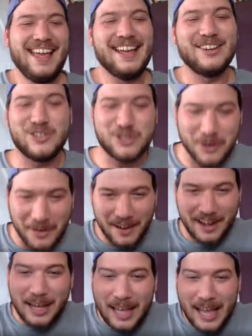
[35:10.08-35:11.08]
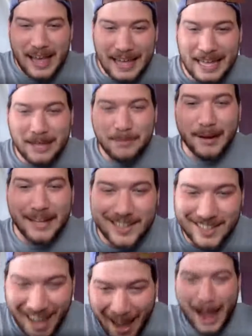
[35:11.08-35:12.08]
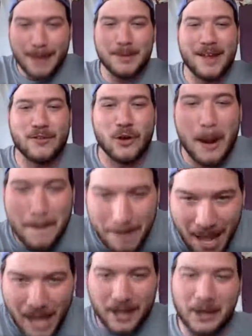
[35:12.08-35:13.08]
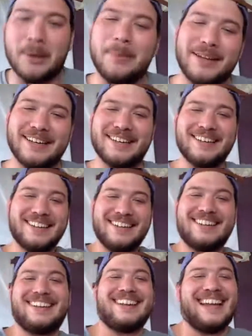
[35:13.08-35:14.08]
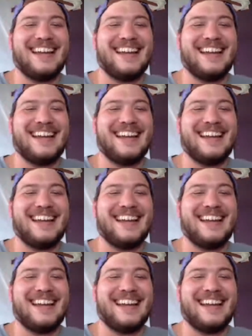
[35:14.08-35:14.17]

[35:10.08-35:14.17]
I'm sure I eat my scabs after I pick them, and